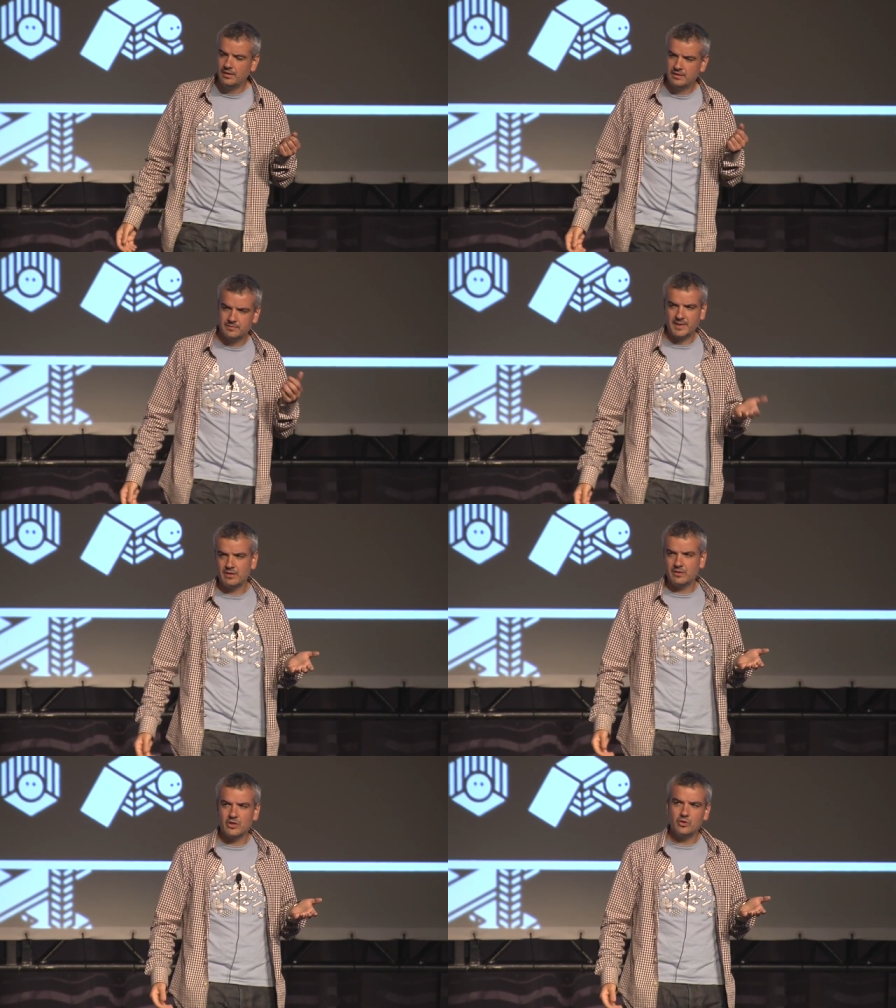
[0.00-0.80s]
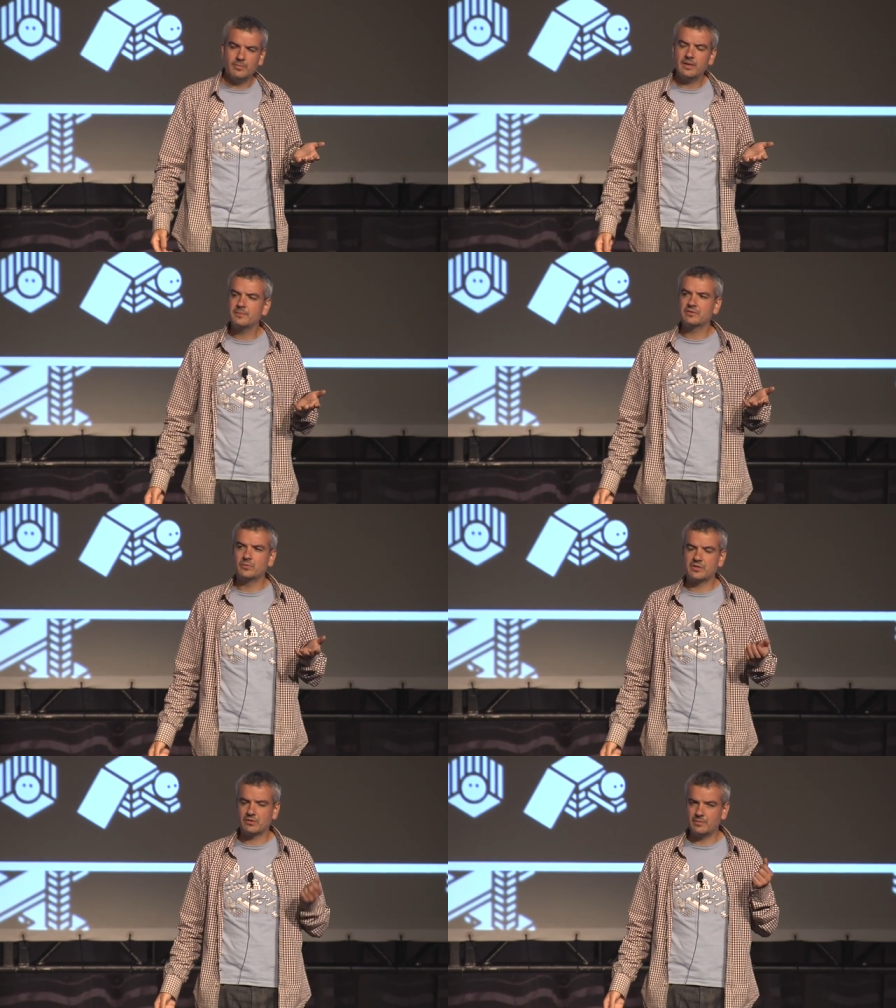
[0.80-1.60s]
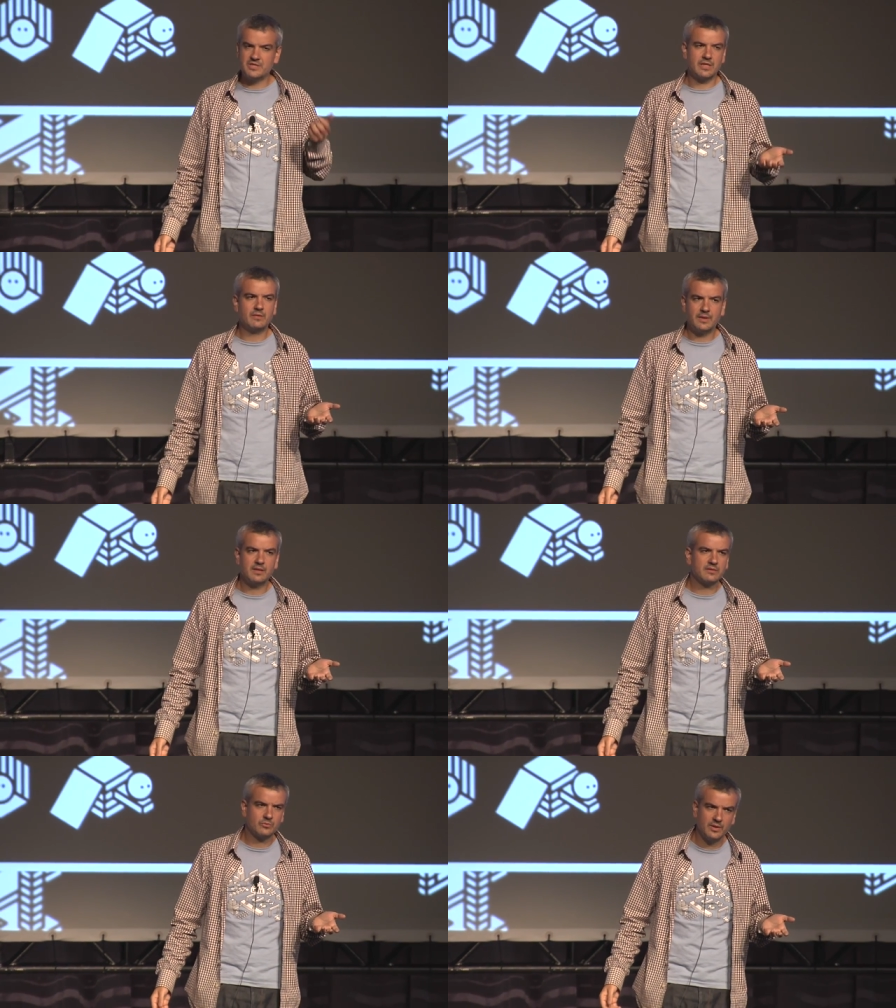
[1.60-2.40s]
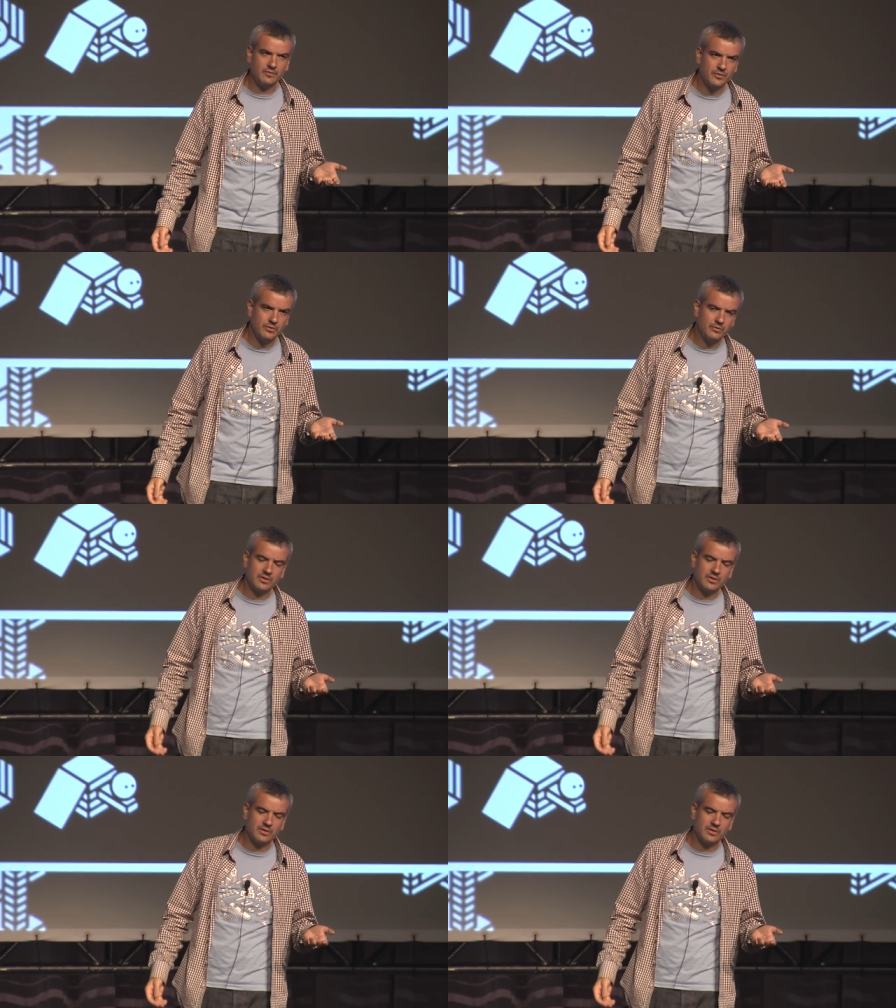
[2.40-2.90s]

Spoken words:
specular cube maps, which are going to be generated as well for you.